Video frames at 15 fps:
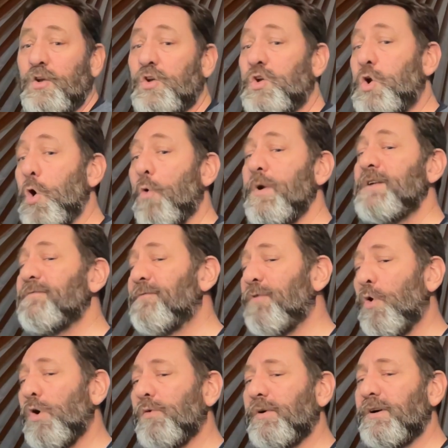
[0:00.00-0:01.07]
Going
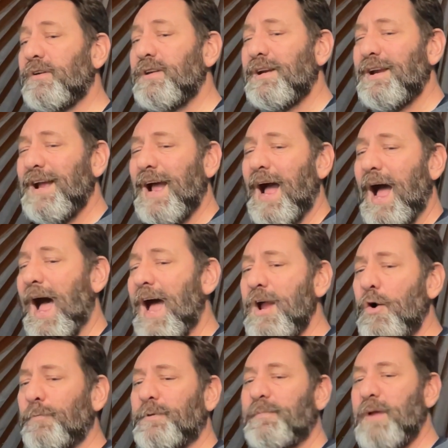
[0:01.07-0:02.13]
forward, I
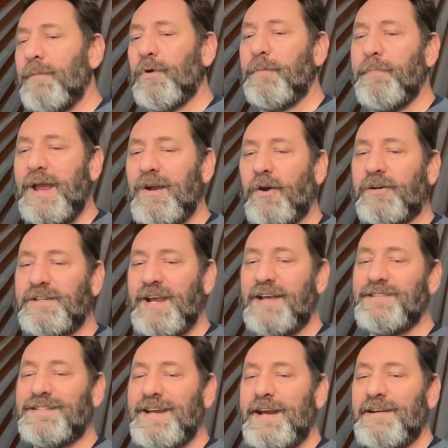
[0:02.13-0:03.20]
hope to be able to make our
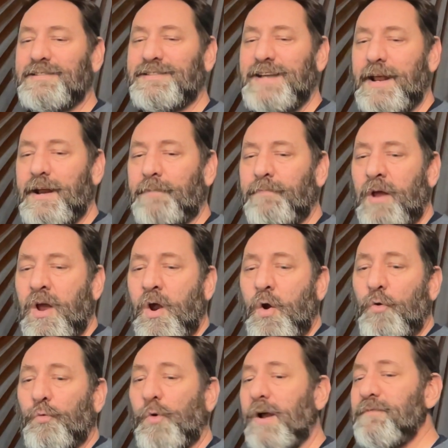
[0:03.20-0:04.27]
test data setup
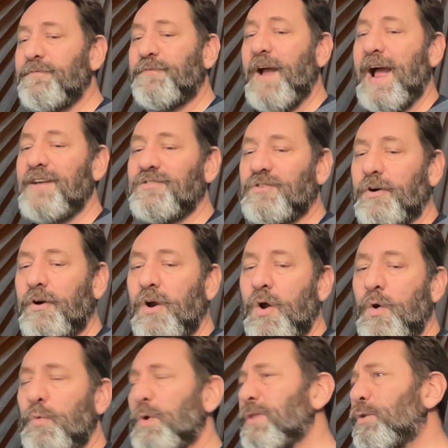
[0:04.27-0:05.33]
run faster
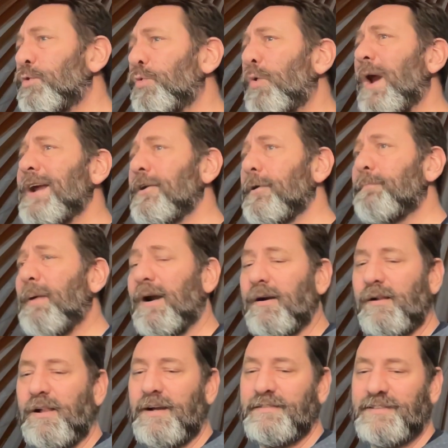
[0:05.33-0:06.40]
with greater
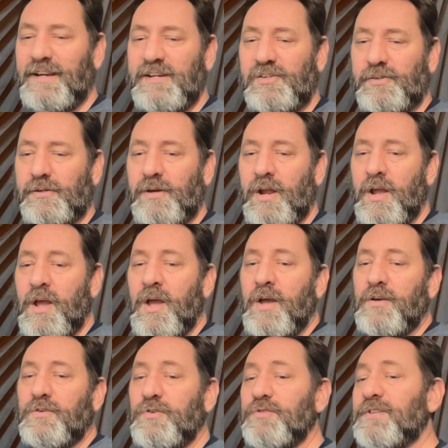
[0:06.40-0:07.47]
parallelization
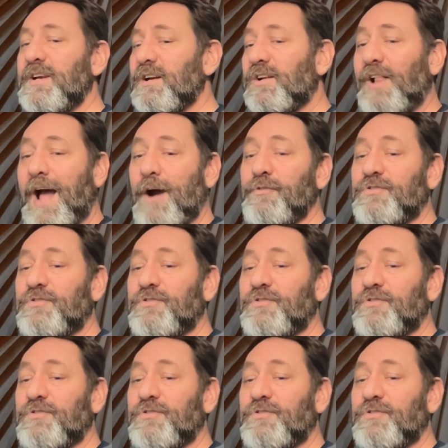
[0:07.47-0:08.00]
using a cloud